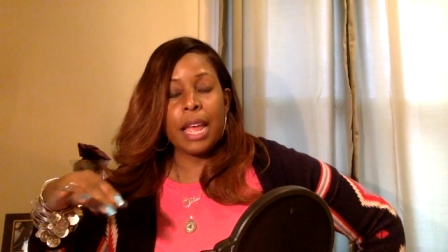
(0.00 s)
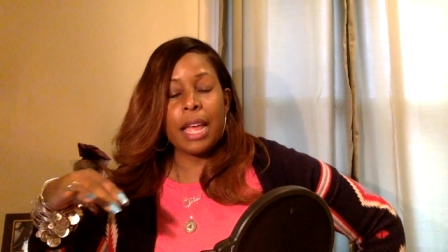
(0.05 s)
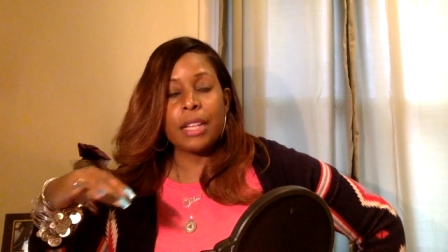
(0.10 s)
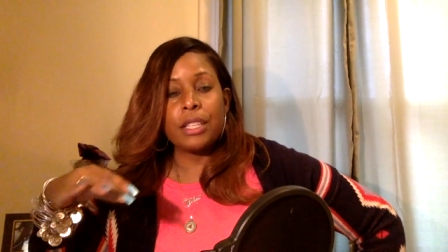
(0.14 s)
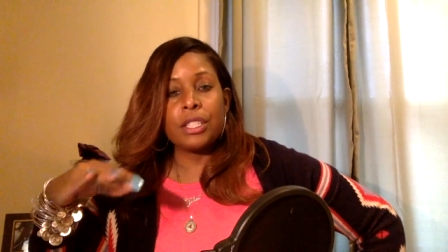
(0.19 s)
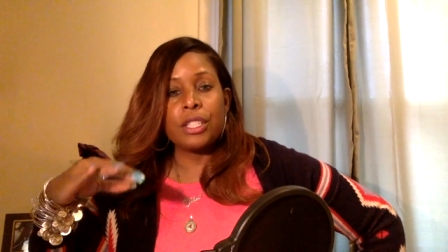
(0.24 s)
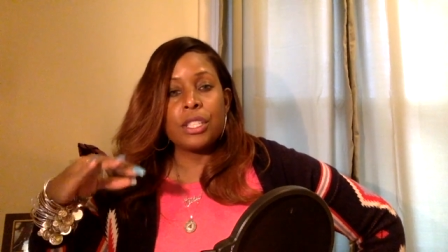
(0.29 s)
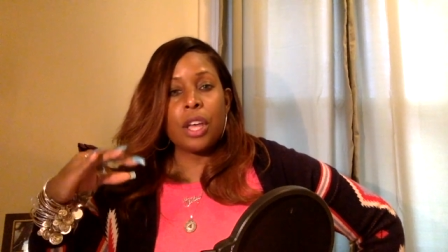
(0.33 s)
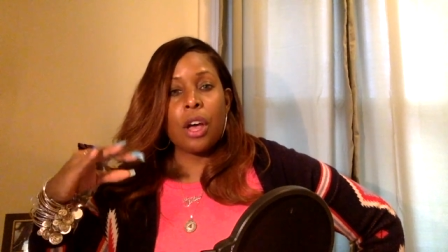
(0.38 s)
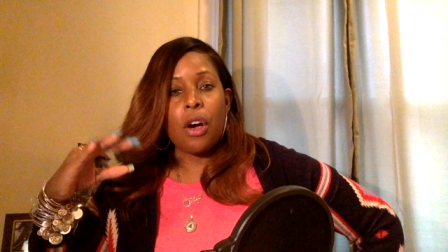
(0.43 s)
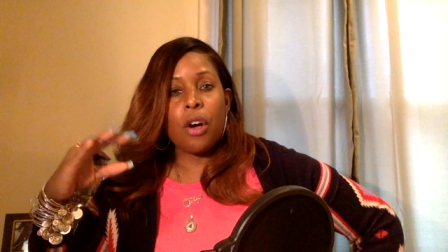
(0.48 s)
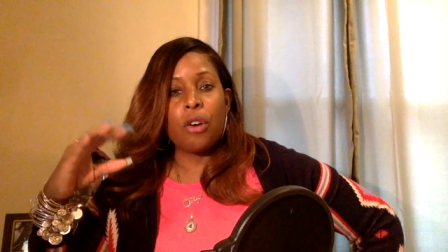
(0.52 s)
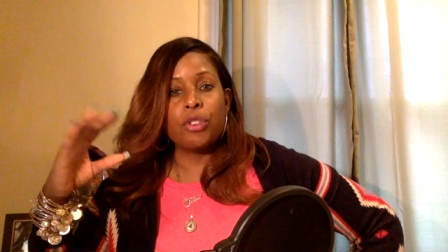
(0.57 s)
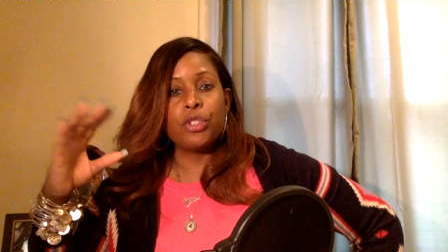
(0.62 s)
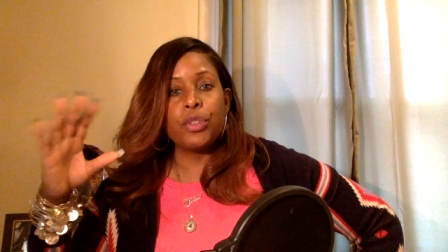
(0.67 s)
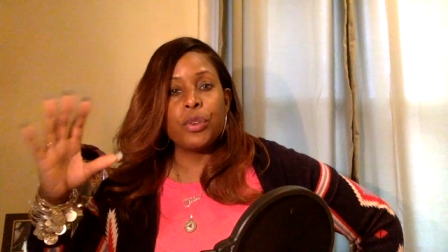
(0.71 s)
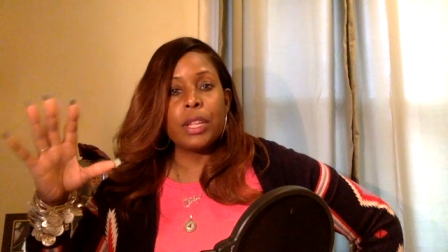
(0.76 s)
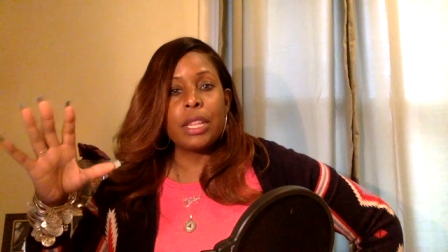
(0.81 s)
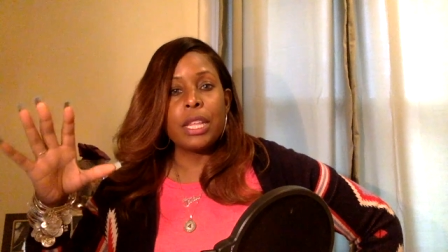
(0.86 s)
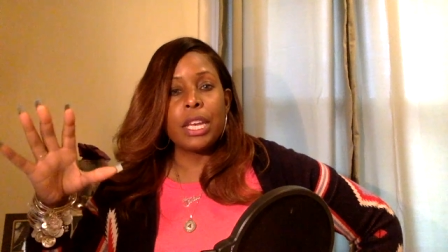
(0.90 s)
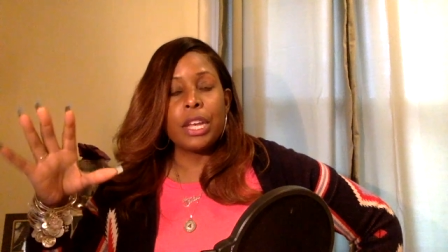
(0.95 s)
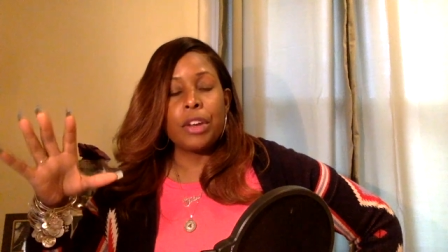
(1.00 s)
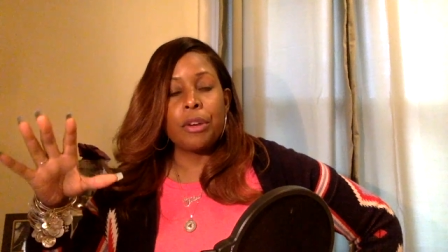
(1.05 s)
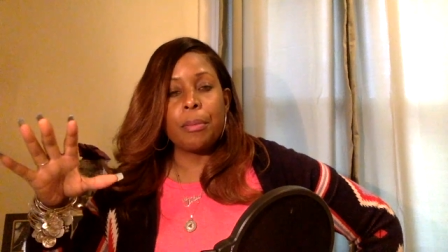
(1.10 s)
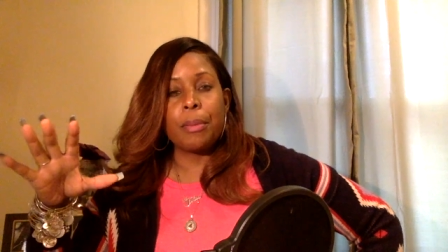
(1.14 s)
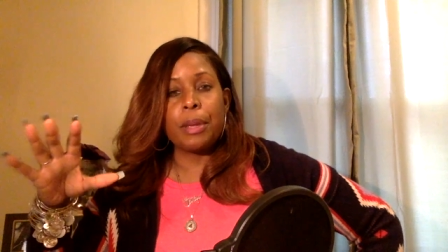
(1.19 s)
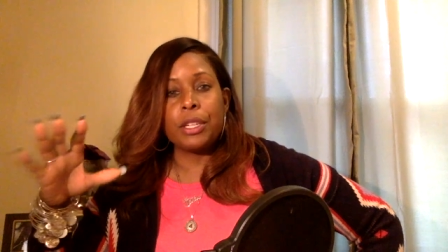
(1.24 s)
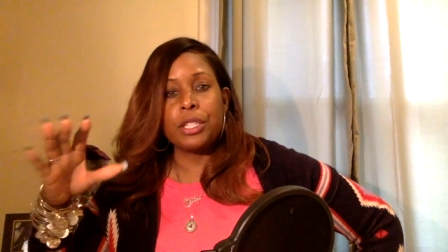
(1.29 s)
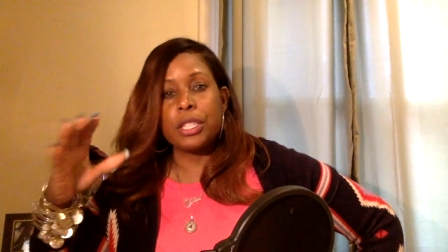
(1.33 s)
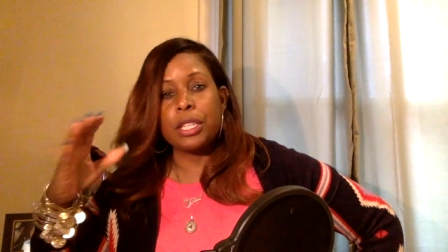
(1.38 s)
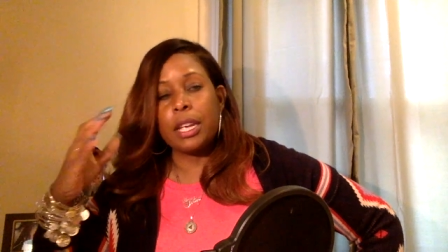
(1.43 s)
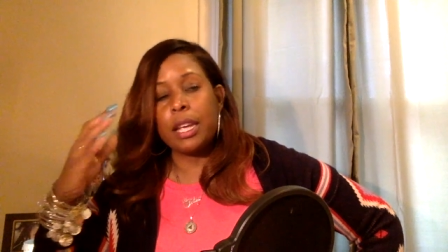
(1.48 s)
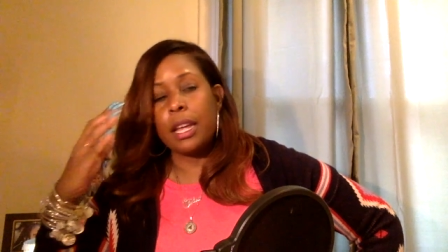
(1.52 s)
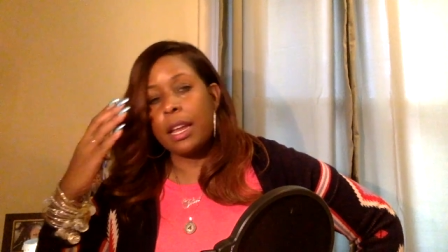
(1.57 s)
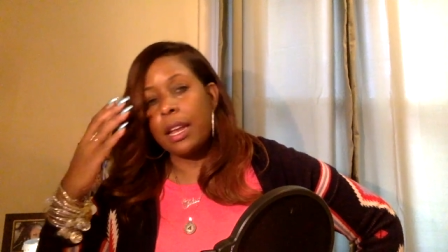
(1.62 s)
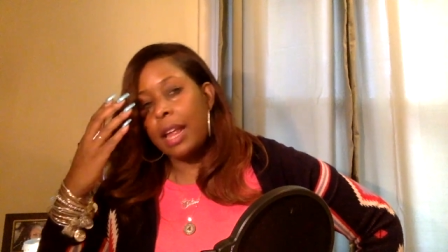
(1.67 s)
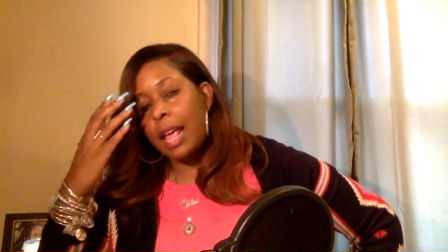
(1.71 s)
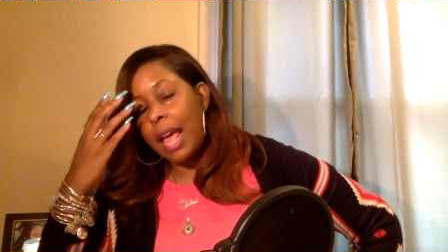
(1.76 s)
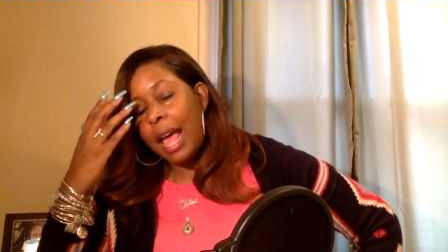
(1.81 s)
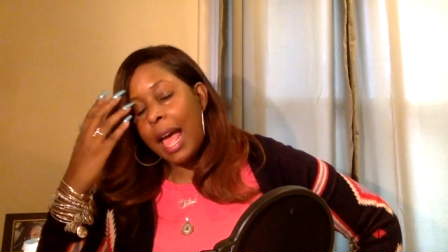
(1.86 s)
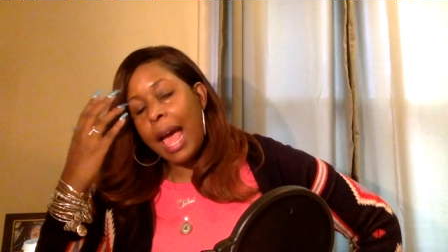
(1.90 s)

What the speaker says: and so during the intermission,